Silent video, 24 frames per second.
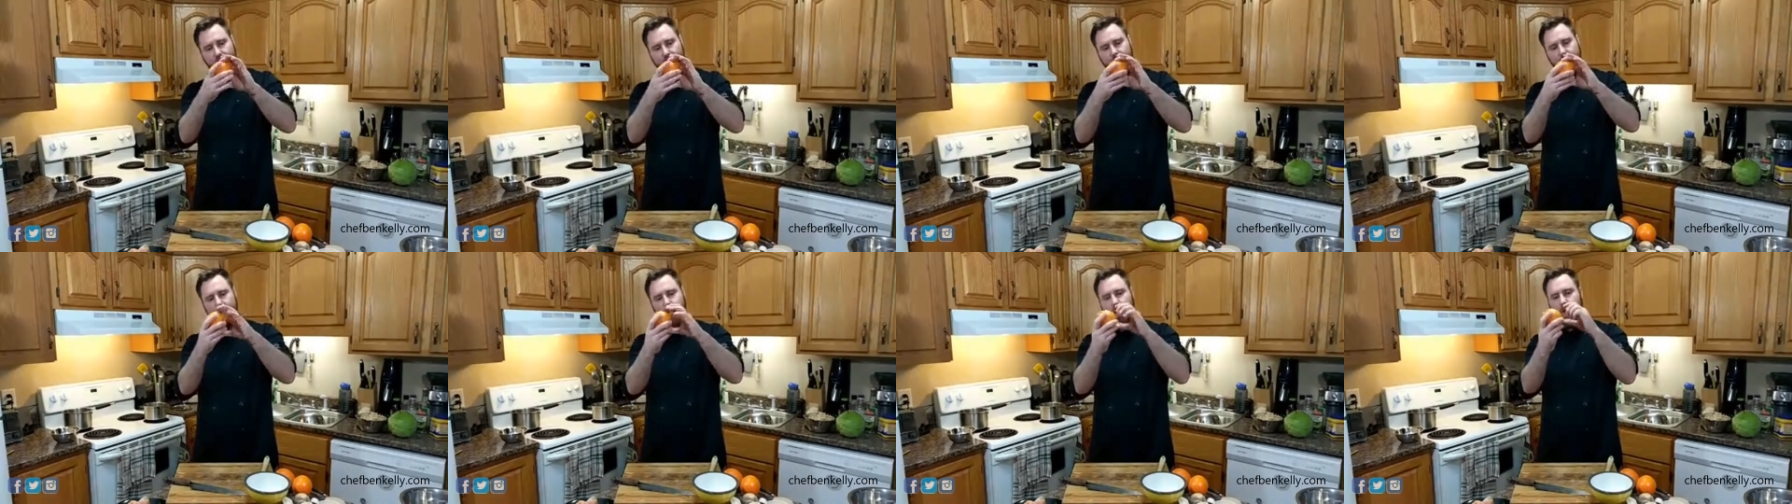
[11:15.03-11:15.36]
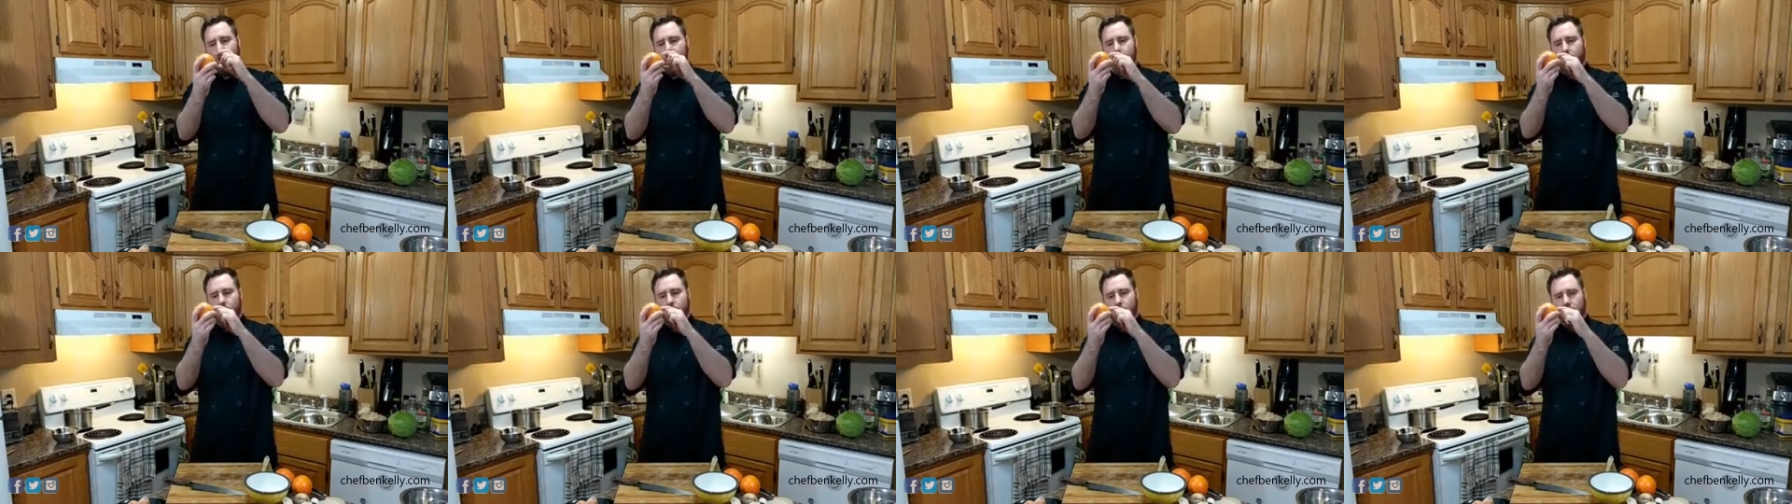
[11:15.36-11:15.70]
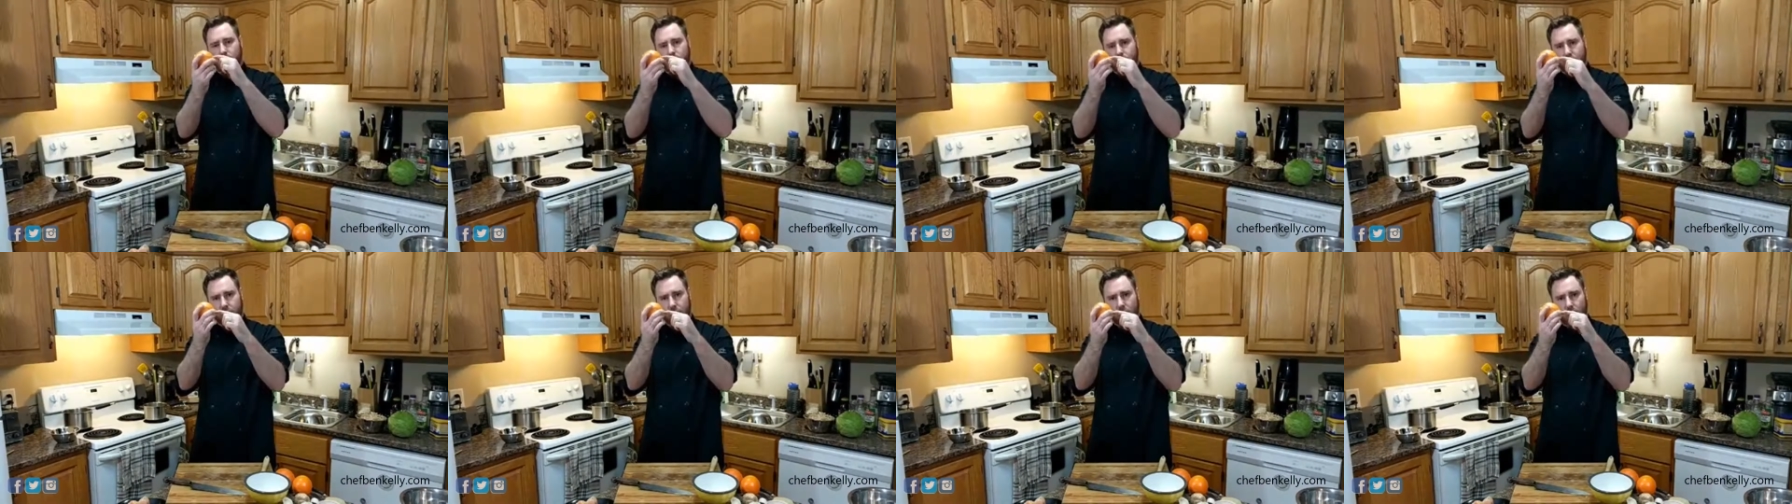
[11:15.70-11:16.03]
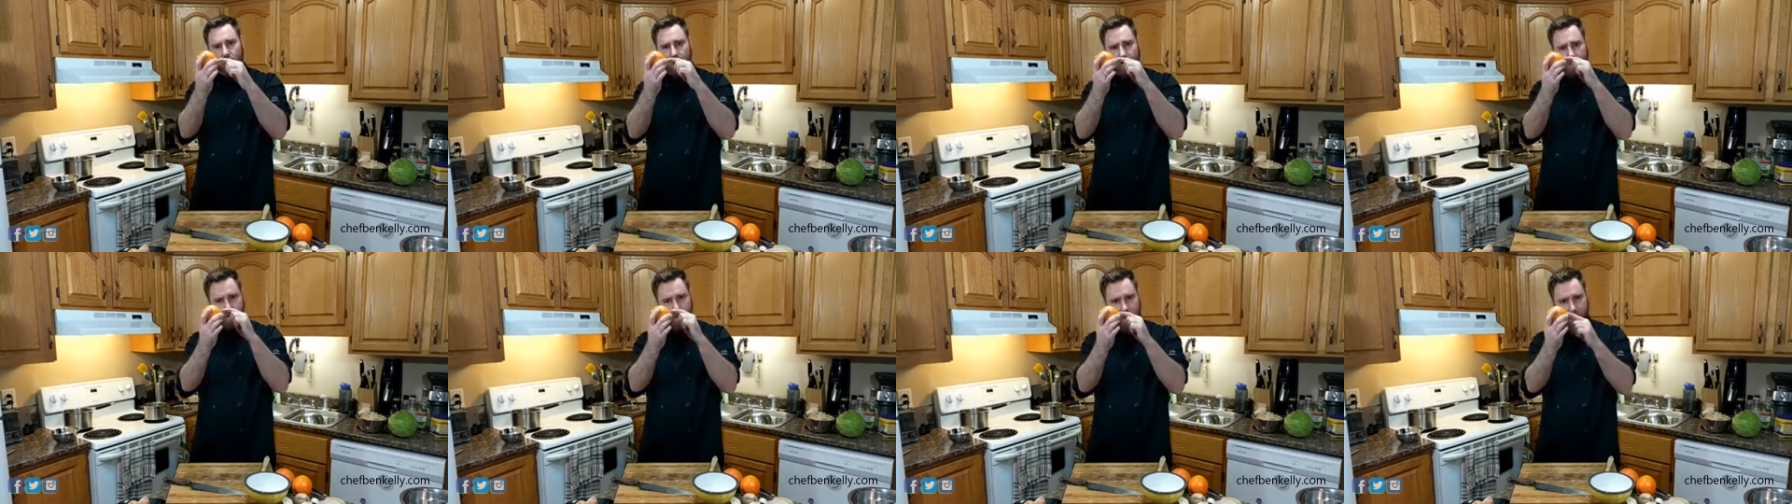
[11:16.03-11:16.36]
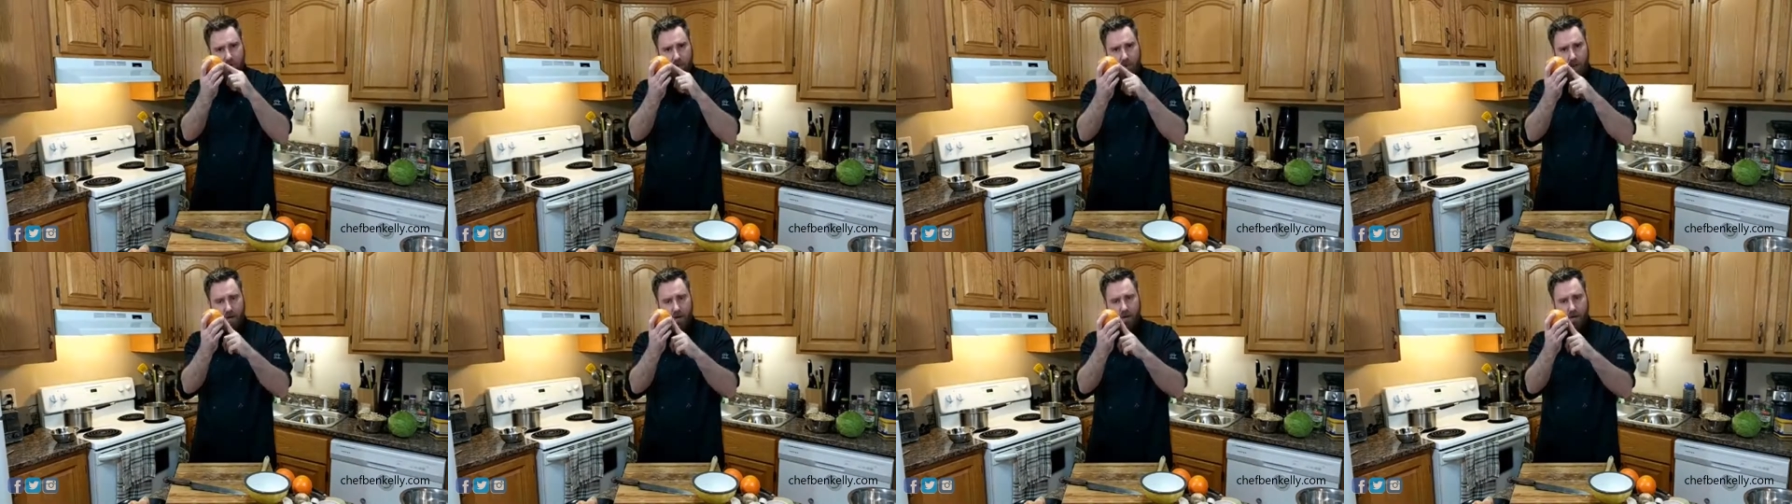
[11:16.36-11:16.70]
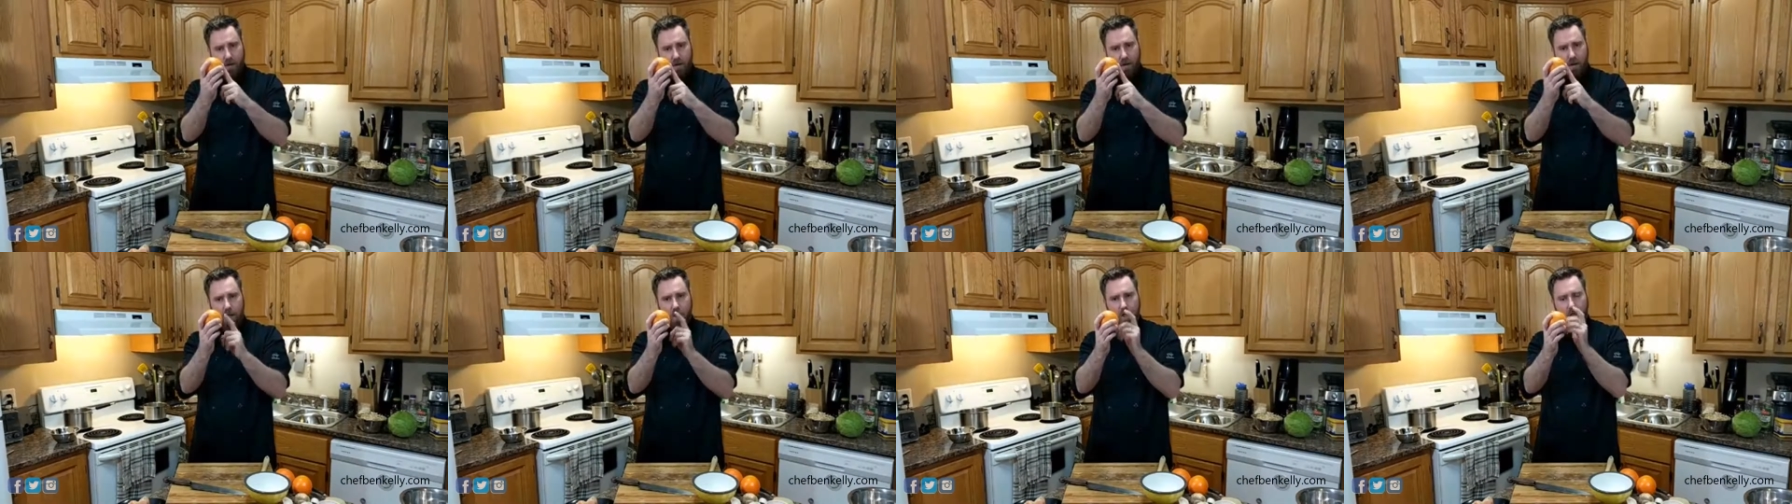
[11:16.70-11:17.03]
to cut it right across the
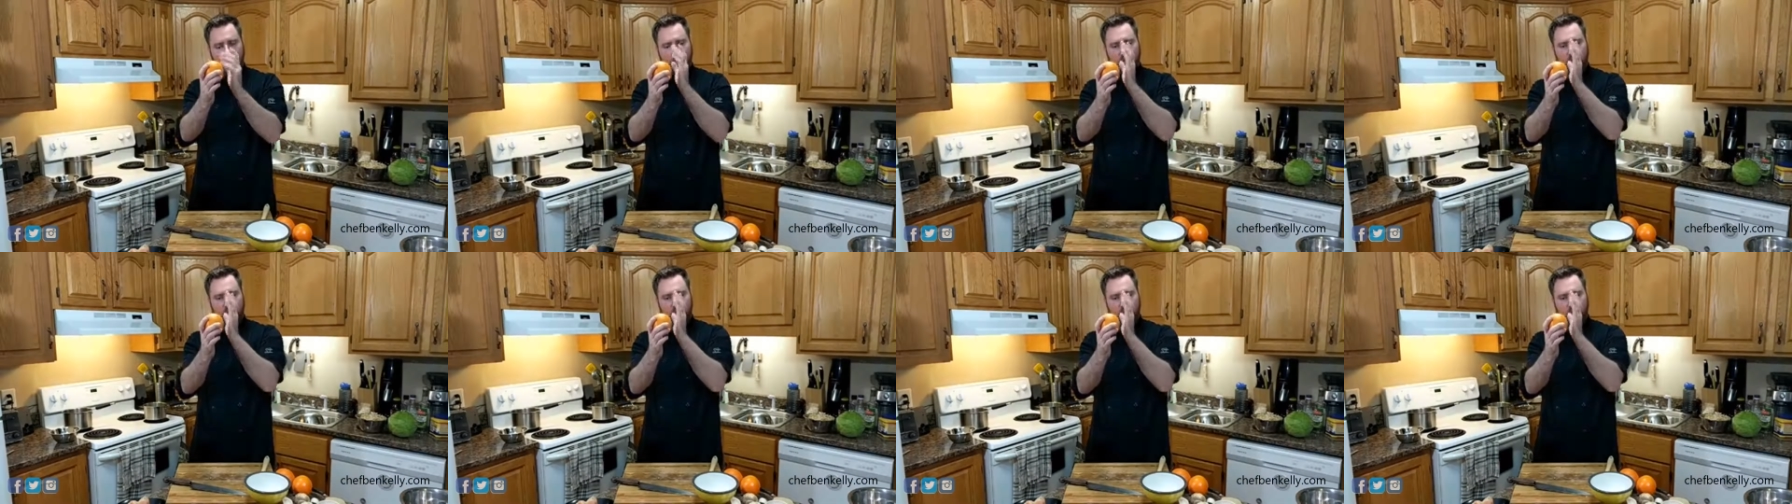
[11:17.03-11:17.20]
equator.